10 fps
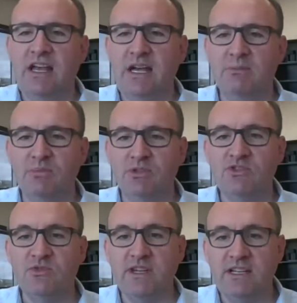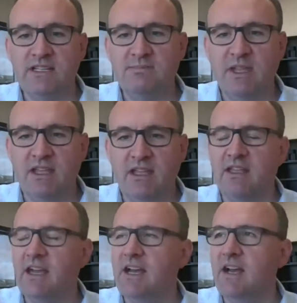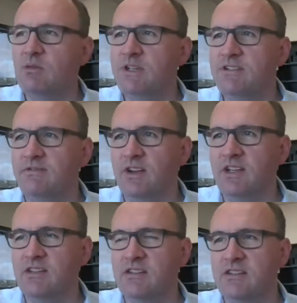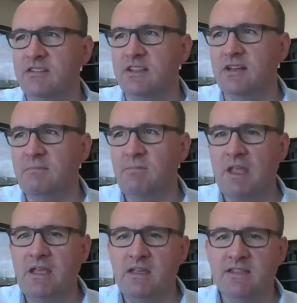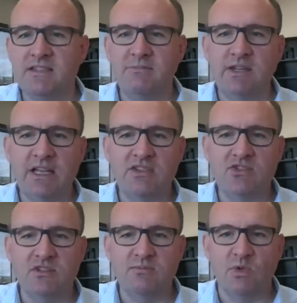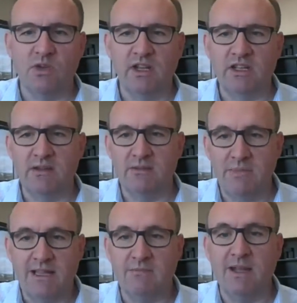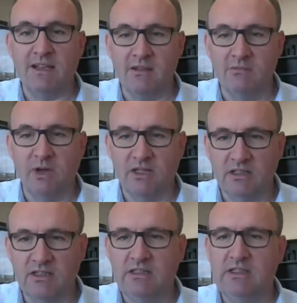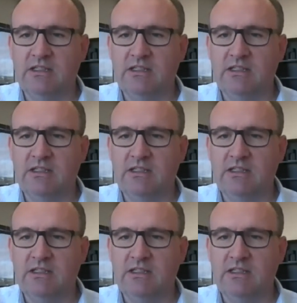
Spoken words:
But strictly speaking, how we define it is a simulation is more like a mathematical model.